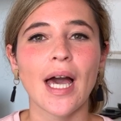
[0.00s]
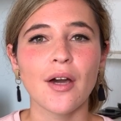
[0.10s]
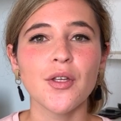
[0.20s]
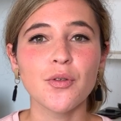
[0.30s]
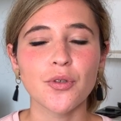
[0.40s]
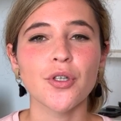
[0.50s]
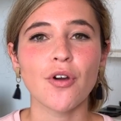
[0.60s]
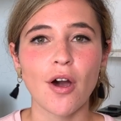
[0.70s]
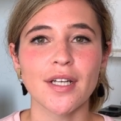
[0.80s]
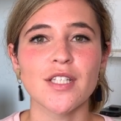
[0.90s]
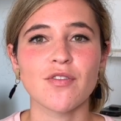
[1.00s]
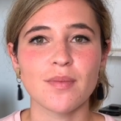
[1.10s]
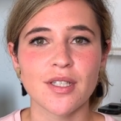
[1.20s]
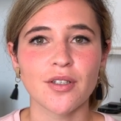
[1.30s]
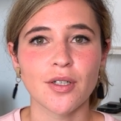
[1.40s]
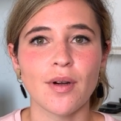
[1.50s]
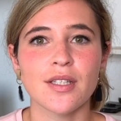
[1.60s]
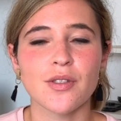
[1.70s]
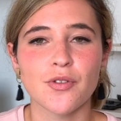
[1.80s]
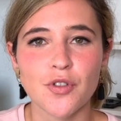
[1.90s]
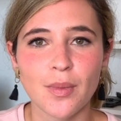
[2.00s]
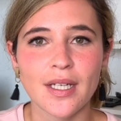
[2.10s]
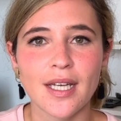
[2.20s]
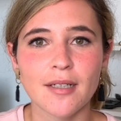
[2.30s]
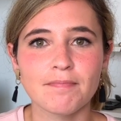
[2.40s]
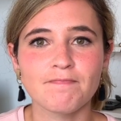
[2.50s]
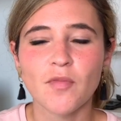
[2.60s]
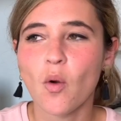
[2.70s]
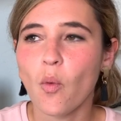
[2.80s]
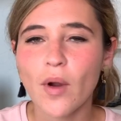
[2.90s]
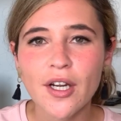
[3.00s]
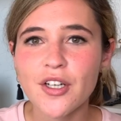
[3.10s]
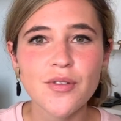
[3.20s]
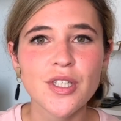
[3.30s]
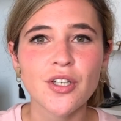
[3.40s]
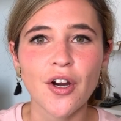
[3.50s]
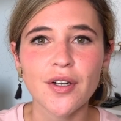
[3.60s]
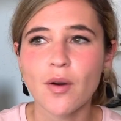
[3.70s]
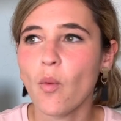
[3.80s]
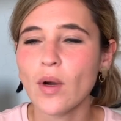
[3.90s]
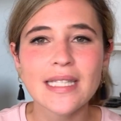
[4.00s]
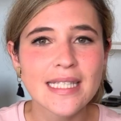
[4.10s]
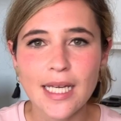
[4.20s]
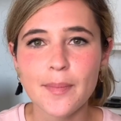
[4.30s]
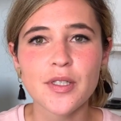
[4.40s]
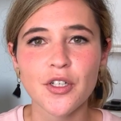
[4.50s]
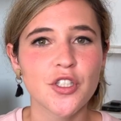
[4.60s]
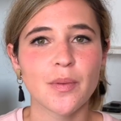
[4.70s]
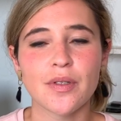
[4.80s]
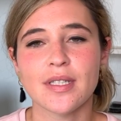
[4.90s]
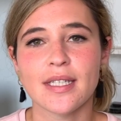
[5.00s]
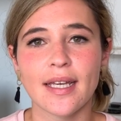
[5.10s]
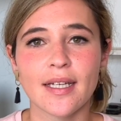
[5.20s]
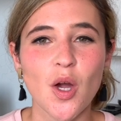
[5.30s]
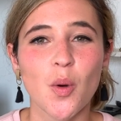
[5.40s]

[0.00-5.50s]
How do you grow your audience from zero on social media? Where do you start? What steps are you supposed to take?